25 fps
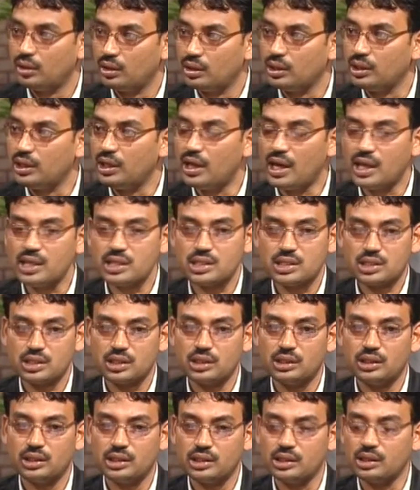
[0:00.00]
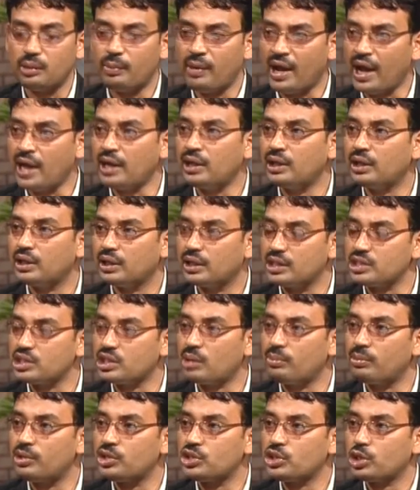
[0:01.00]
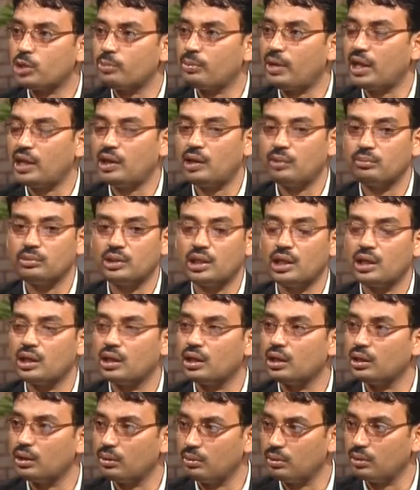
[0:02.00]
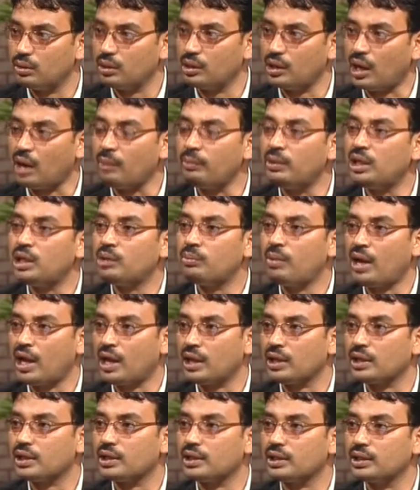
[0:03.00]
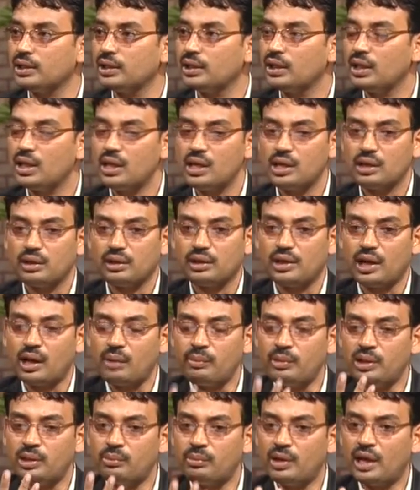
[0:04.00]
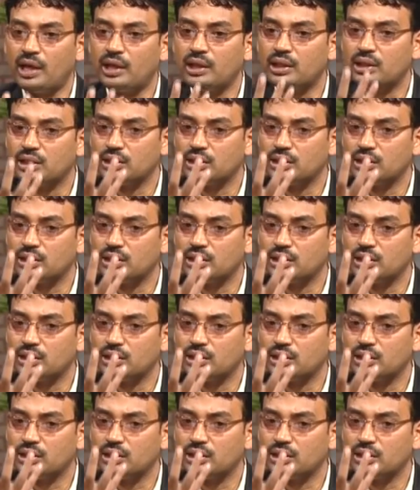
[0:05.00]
He has the bank established by him, the Grameen Bank. Grameen Bank